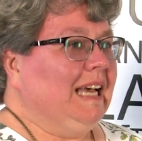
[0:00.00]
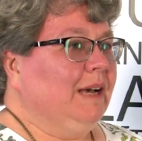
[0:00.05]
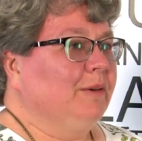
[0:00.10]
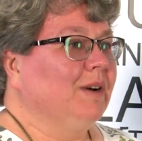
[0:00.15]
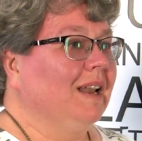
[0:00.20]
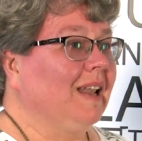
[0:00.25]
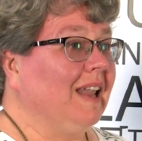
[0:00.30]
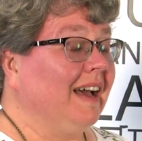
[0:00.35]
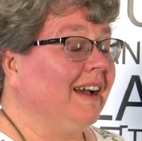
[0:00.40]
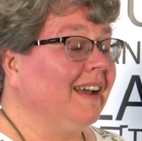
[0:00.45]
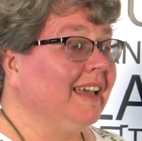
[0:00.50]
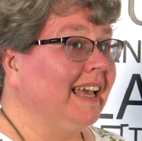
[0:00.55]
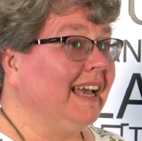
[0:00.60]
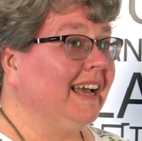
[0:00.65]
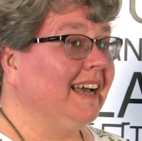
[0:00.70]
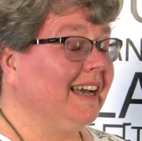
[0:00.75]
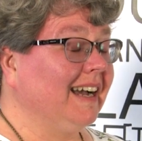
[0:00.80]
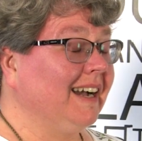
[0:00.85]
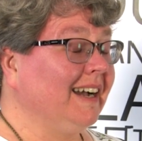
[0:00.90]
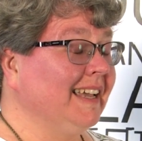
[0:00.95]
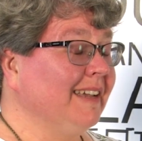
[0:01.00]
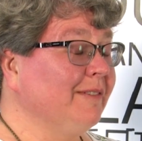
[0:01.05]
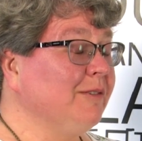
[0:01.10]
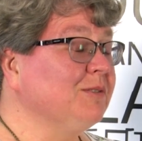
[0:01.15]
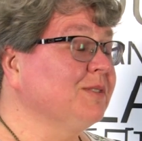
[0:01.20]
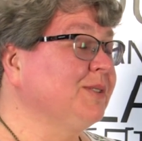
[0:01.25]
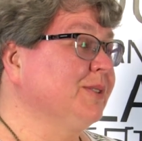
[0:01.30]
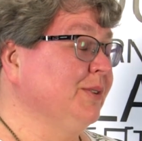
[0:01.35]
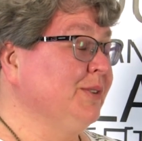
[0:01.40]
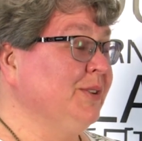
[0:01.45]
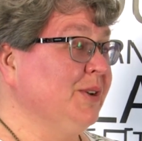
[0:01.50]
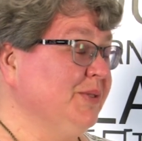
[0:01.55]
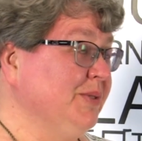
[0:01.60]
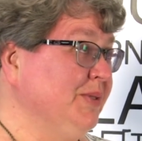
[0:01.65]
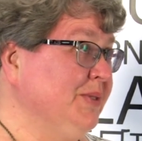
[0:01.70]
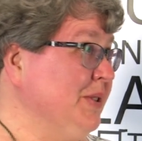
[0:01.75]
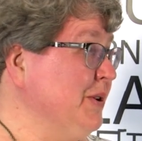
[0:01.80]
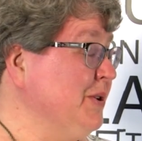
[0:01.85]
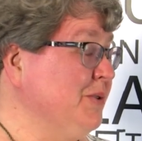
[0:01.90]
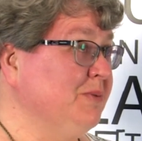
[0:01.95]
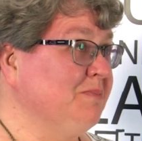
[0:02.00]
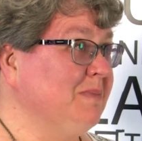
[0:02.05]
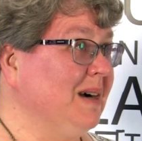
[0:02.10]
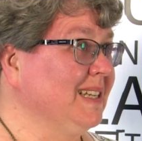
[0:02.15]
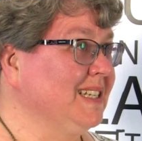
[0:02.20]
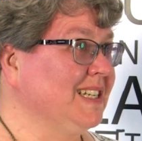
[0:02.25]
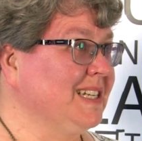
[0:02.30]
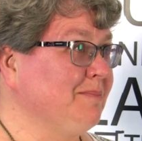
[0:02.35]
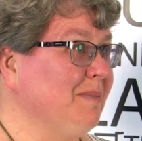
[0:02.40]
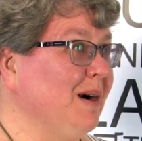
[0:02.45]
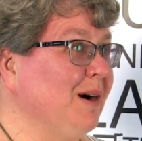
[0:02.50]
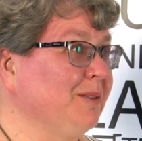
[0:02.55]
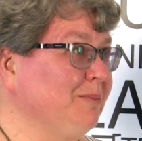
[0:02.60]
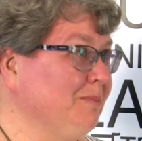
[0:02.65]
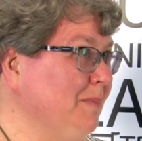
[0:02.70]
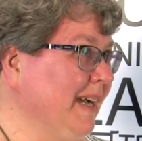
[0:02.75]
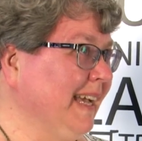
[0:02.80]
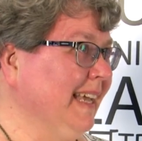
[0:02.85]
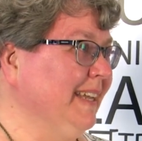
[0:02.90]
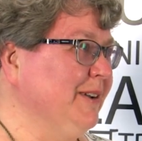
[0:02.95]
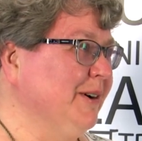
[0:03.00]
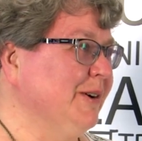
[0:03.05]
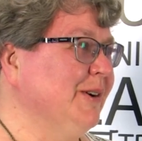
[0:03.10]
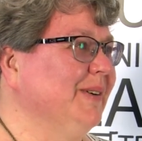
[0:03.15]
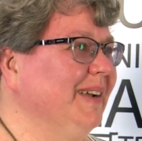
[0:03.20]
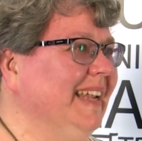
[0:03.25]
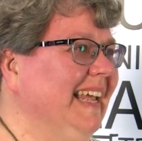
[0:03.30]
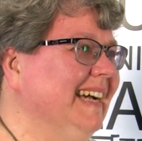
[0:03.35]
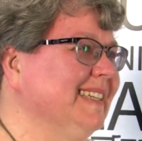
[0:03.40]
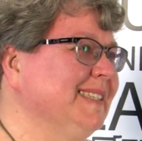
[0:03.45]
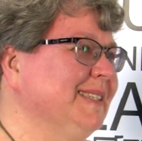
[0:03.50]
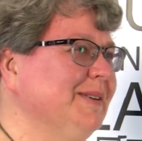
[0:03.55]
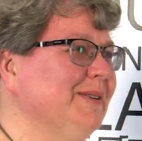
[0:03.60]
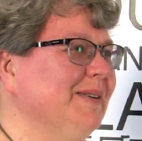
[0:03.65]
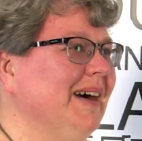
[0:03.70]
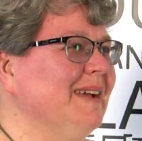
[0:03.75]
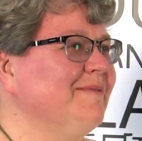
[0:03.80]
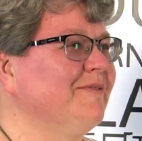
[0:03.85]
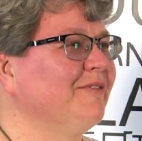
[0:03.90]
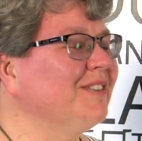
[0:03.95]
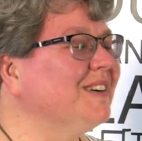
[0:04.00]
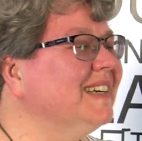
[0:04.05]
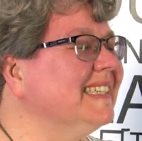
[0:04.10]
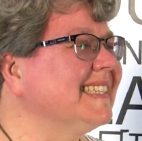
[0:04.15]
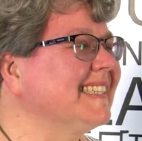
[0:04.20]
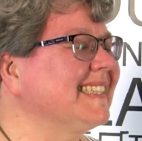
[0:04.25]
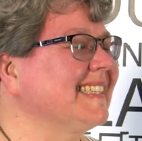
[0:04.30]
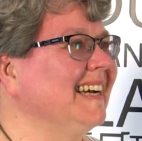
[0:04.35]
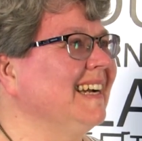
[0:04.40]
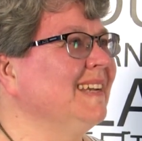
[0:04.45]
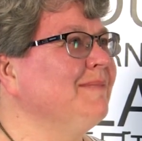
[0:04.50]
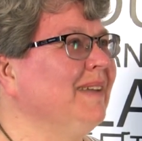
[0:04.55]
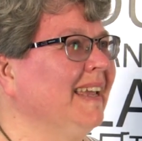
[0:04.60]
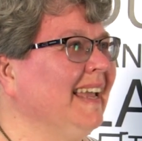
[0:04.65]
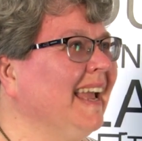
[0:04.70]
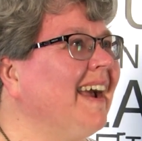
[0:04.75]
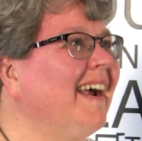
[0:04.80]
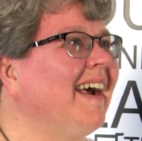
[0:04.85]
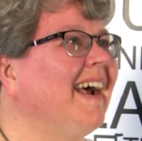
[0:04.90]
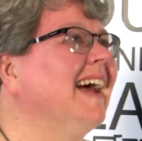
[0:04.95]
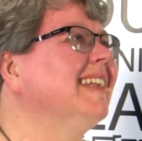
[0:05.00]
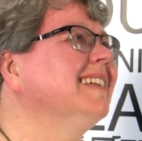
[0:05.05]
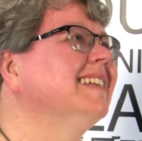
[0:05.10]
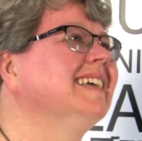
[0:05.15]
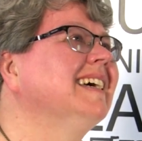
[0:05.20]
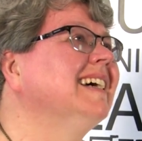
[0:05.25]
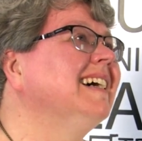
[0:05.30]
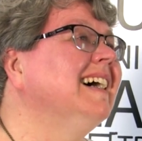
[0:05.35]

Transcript: Well, I also don't know much about Macedonia, so I'm first time here, and